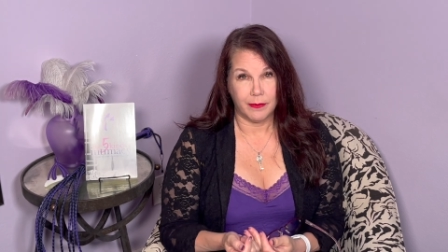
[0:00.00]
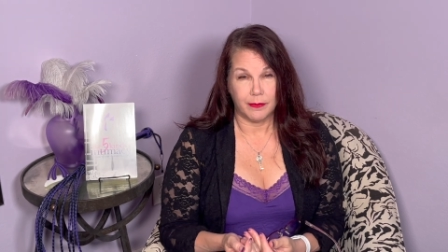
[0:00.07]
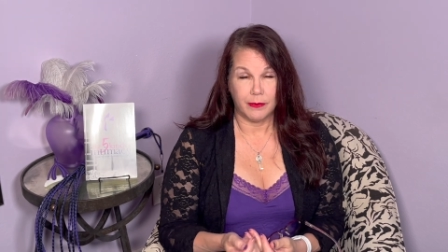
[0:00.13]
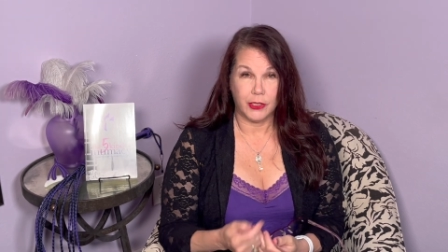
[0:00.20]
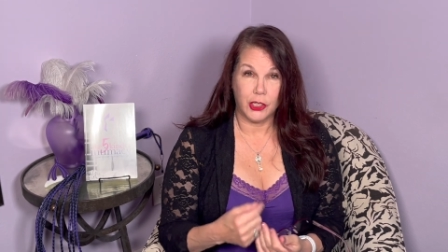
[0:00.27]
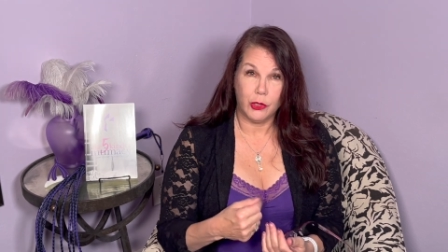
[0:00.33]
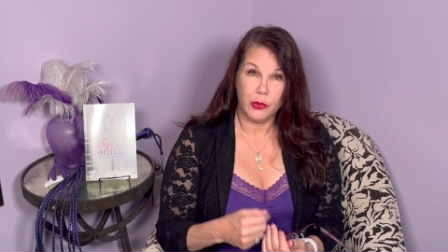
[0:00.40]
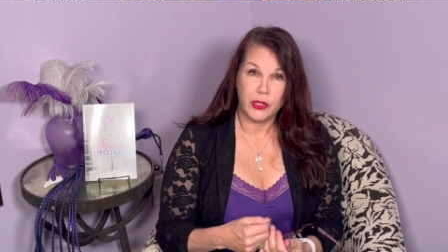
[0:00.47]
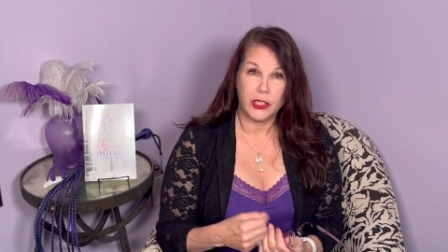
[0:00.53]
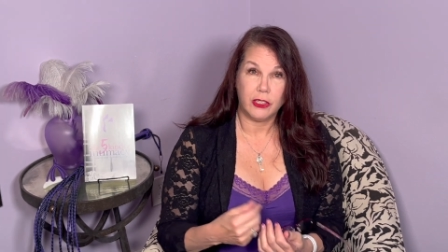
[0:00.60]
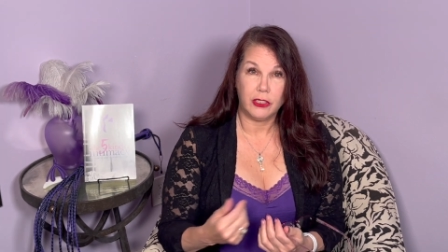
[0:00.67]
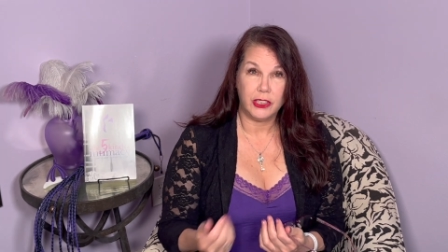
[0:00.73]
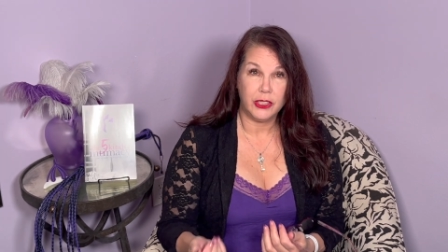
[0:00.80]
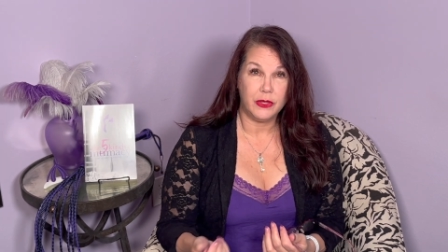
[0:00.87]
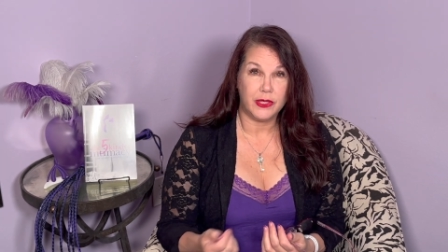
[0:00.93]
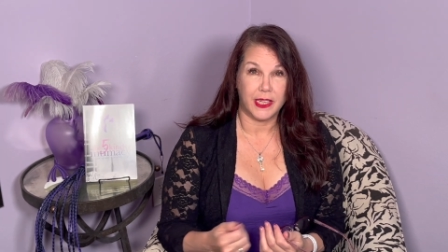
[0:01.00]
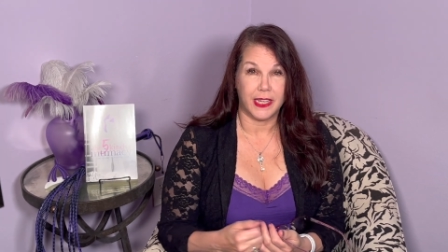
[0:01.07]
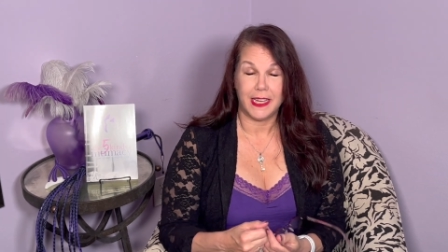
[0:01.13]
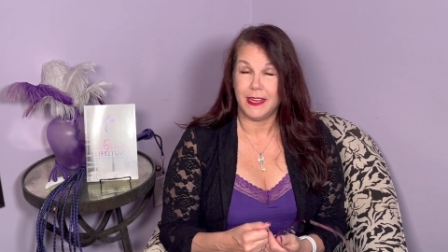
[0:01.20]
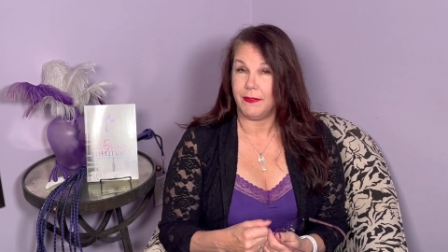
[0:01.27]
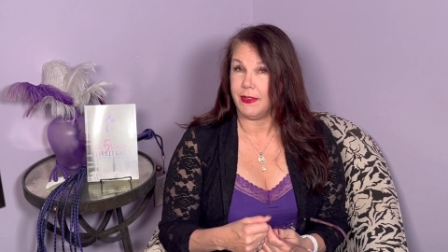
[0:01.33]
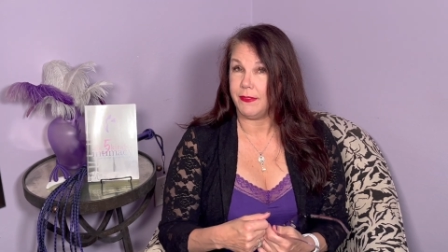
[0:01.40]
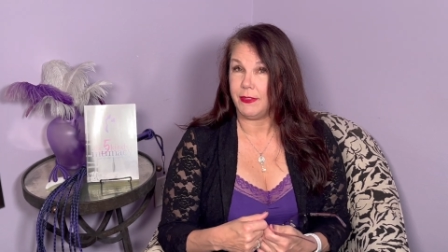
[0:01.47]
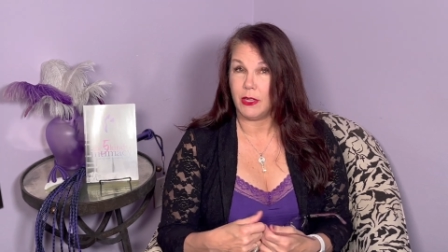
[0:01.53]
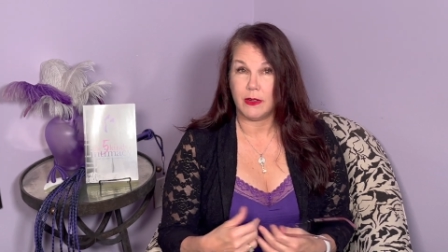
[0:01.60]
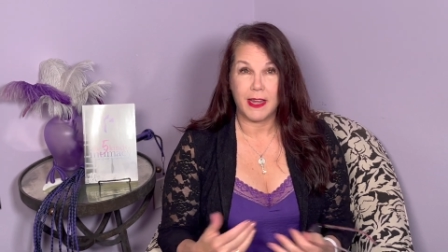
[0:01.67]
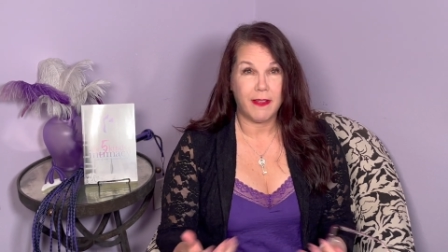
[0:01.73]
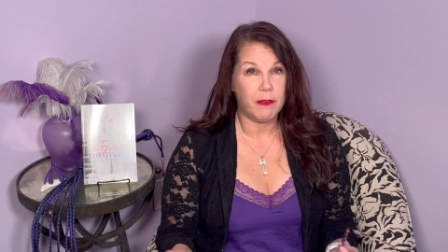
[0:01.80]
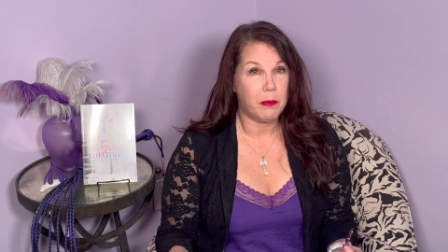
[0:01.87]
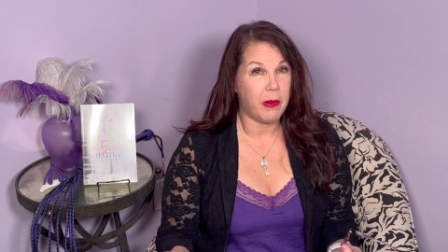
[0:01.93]
Use it or lose it. Even if you don't
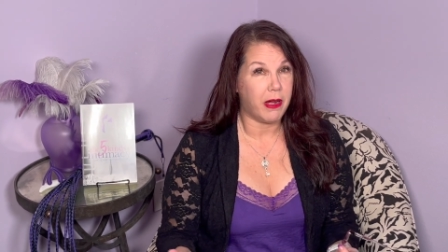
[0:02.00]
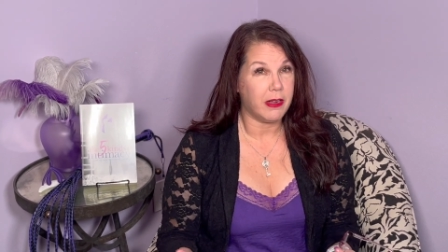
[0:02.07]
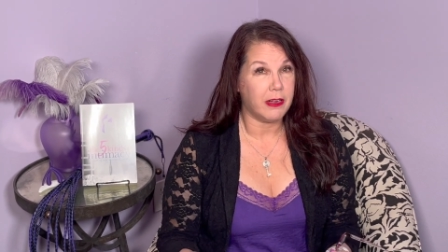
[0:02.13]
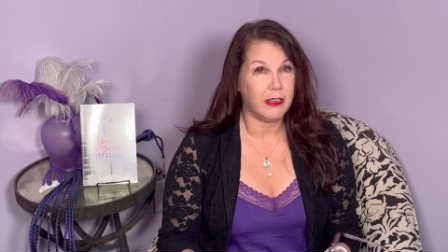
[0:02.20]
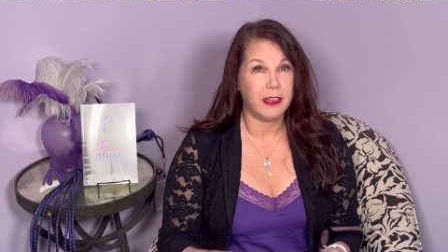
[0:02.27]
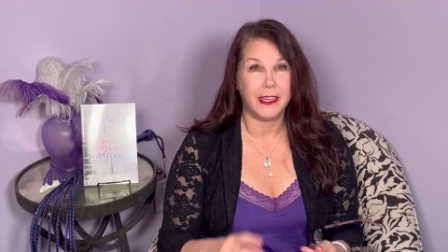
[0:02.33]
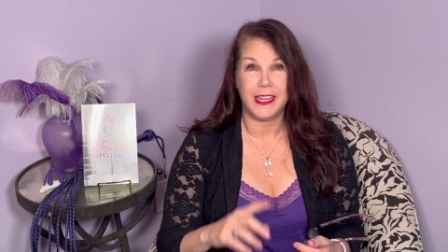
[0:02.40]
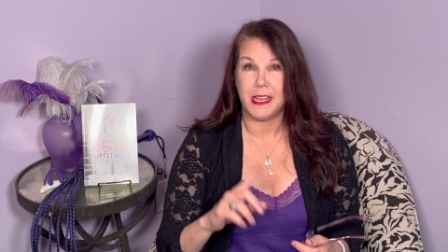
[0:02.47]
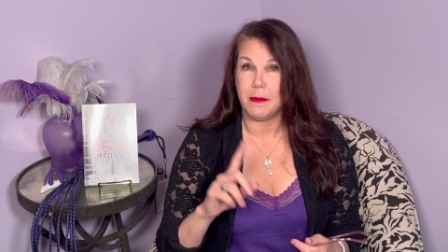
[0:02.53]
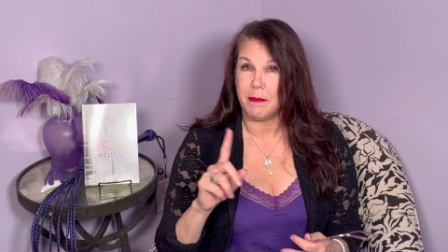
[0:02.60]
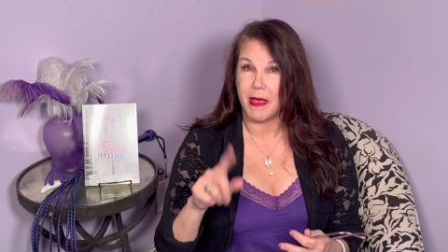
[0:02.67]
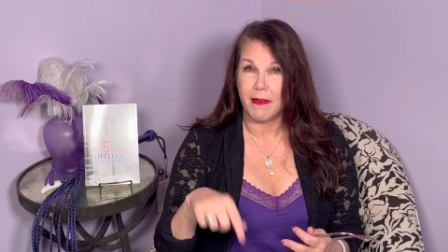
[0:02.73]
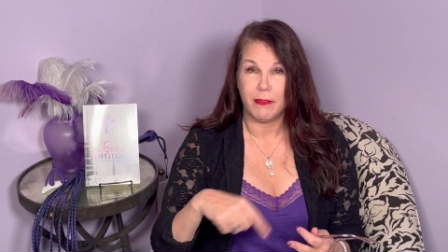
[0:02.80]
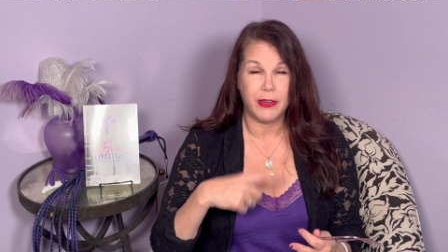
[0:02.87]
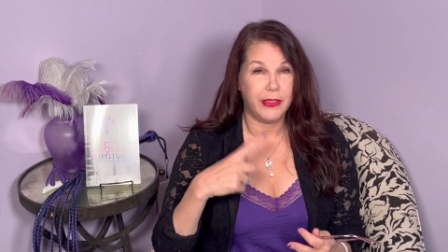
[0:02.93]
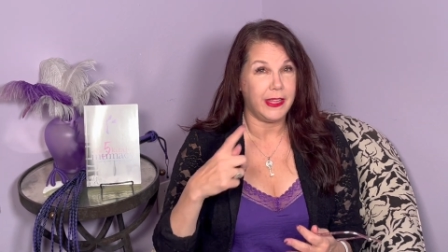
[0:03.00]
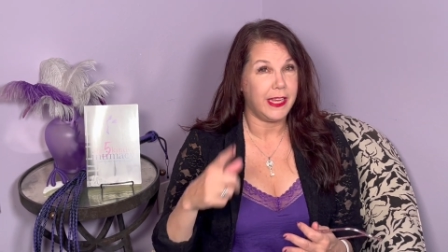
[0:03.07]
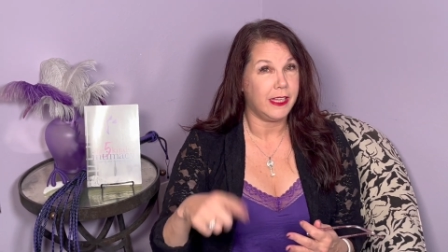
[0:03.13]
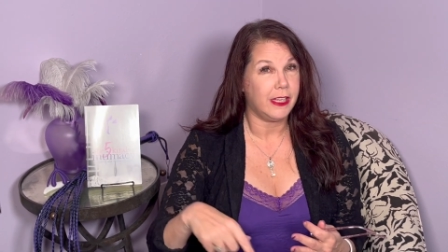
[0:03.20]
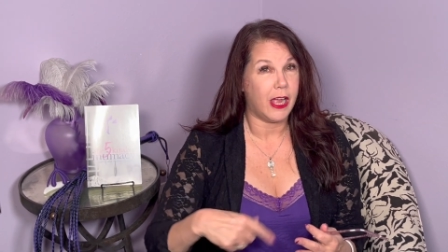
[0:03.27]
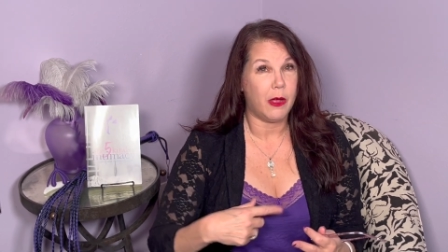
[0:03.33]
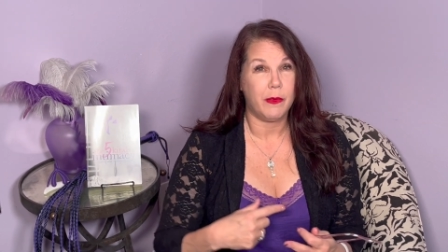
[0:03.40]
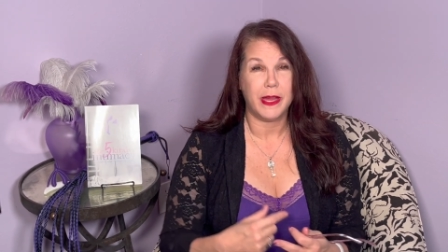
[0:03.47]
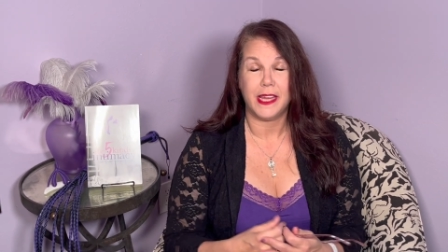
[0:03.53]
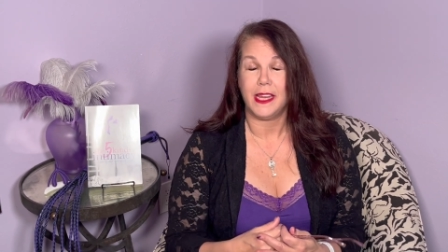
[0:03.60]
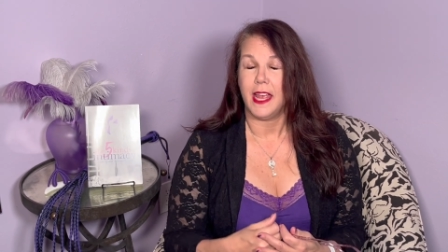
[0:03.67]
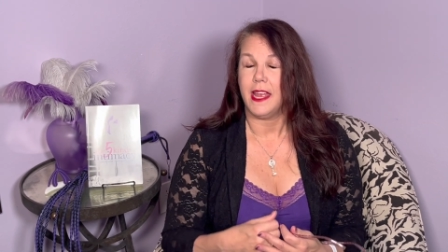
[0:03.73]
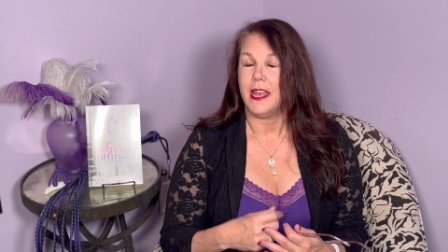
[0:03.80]
have a partner, keep everything going,